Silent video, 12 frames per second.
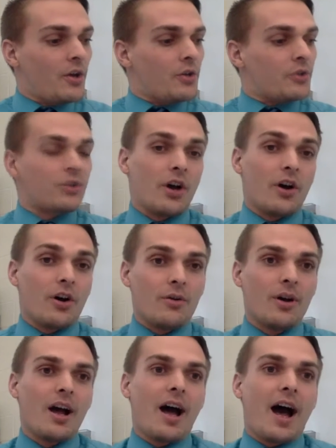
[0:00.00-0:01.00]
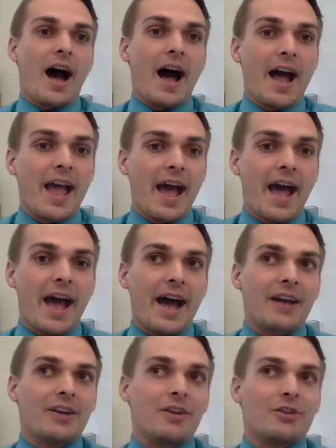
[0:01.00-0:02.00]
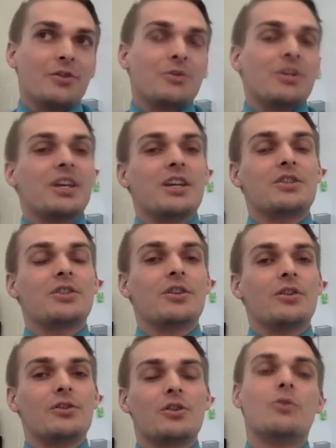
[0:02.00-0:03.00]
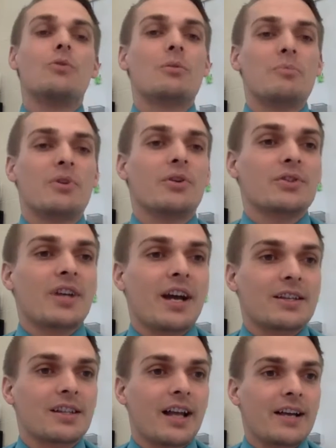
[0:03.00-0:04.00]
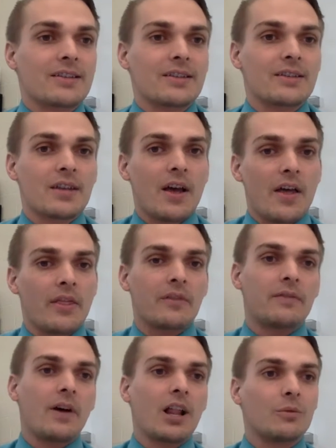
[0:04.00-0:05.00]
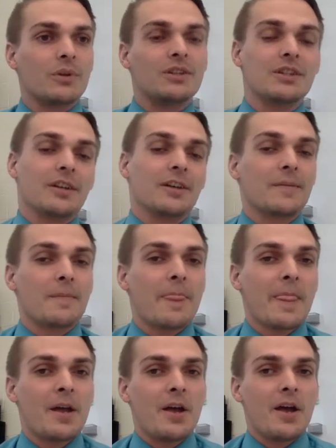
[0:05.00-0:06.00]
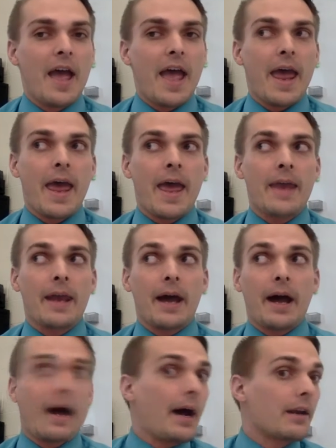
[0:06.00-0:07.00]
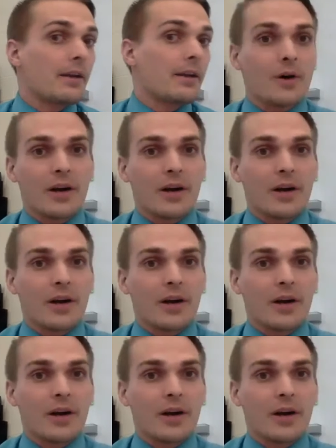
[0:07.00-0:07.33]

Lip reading: So I had to teach 2 computer science classes the following year. And I didn't know